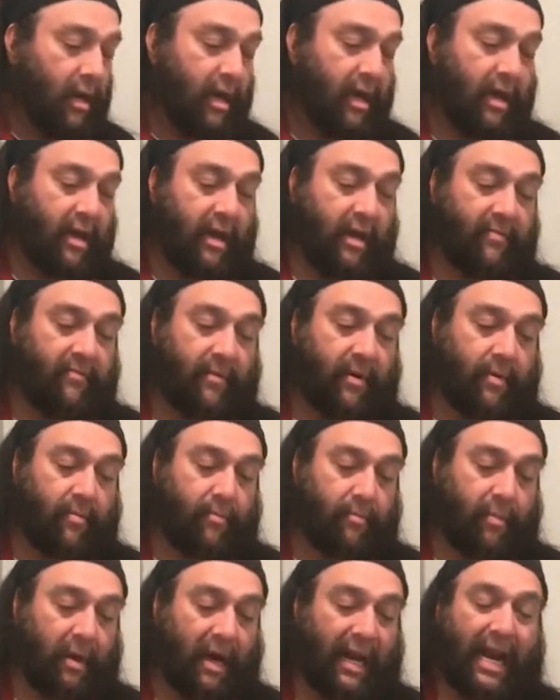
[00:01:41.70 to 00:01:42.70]
have
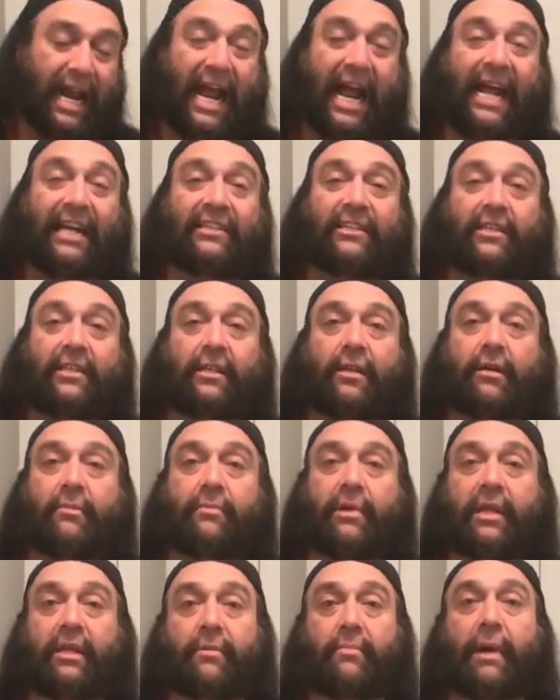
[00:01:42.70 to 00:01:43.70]
blanched
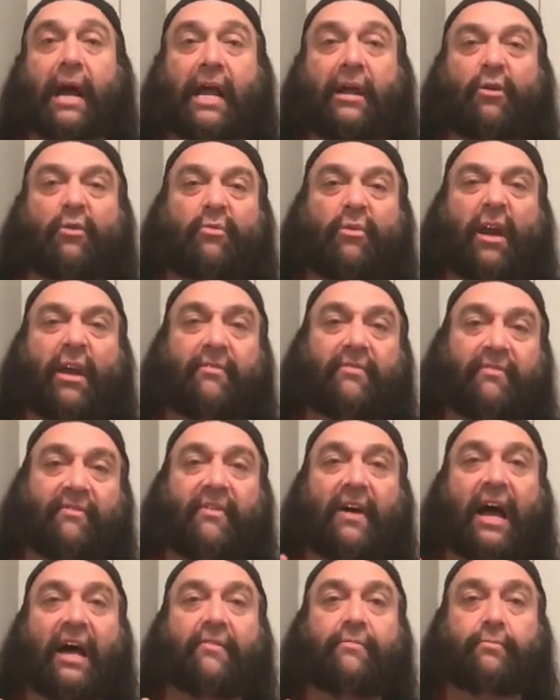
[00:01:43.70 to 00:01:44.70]
them in the microwave
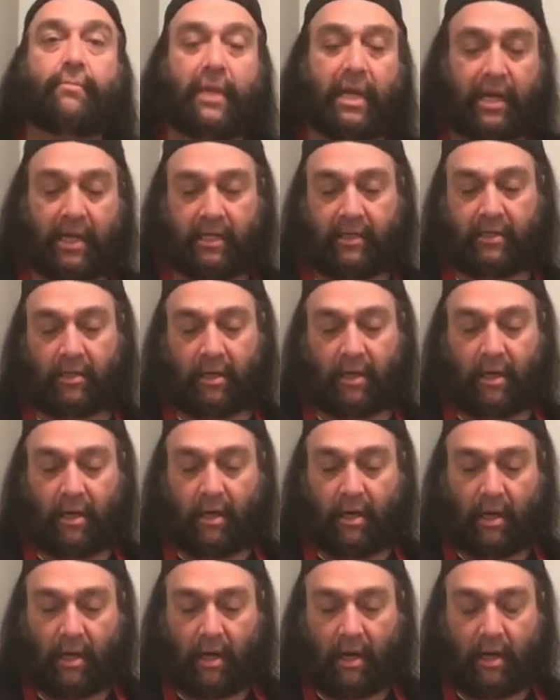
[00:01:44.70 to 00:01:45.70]
5 minutes,
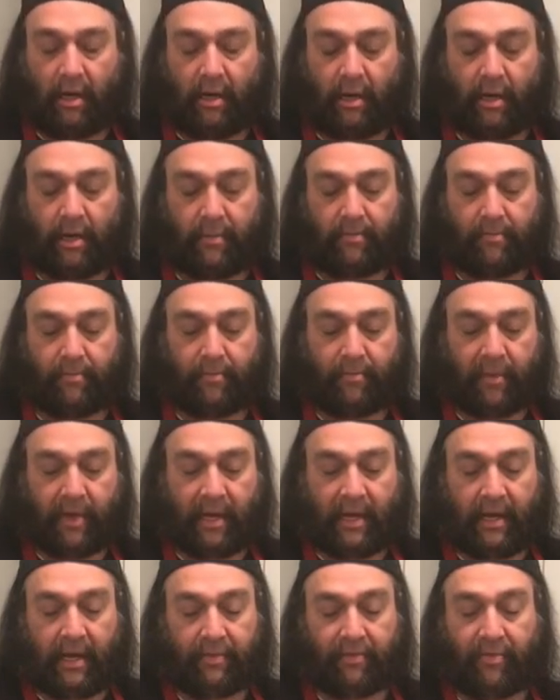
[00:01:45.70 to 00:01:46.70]

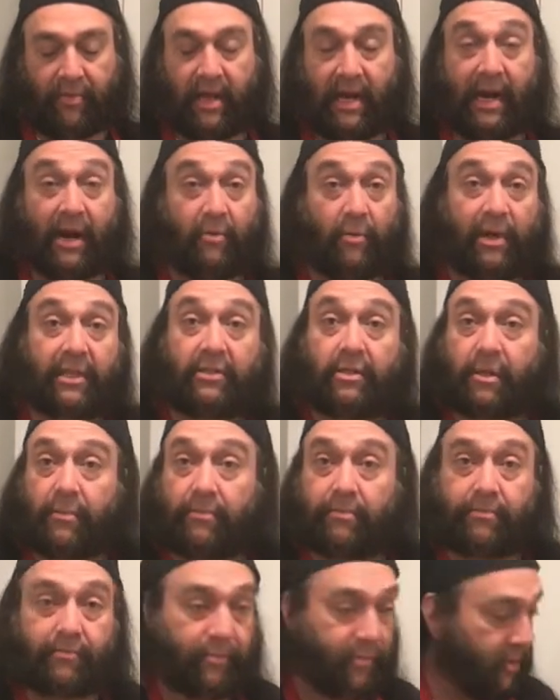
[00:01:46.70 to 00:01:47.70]
and then I rinsed
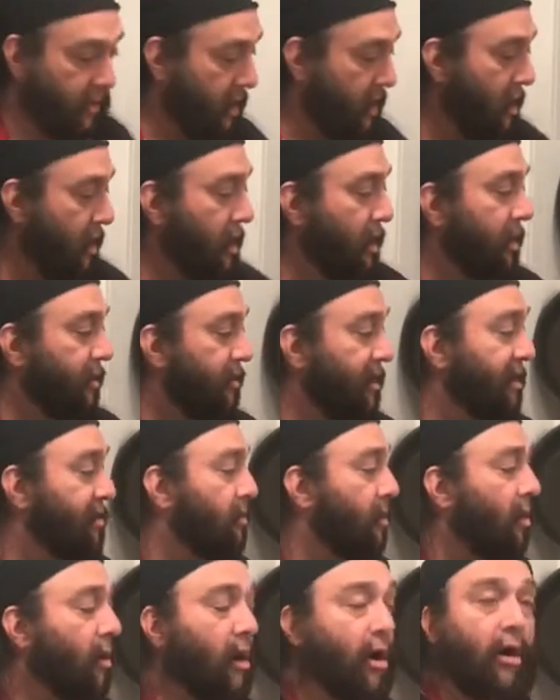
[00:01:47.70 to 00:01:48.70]
them. These
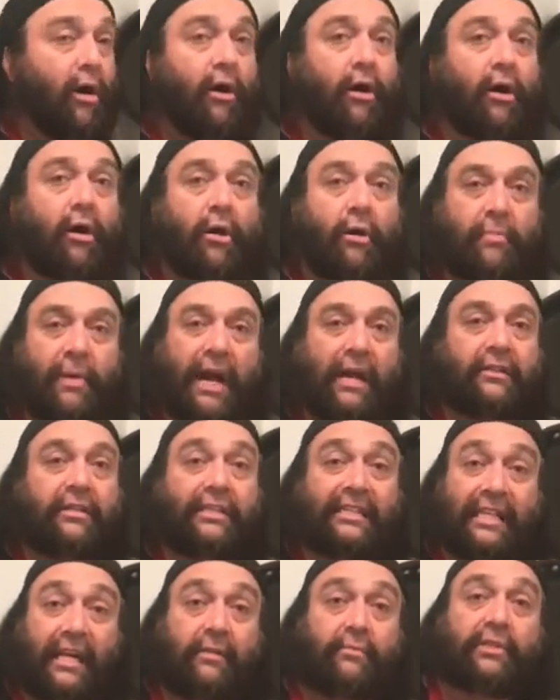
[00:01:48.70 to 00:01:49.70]
are all about
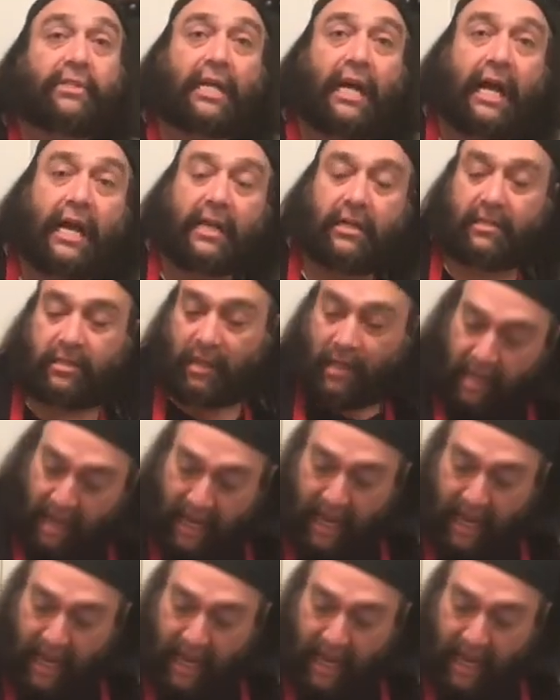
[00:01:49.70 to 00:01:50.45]
the same size,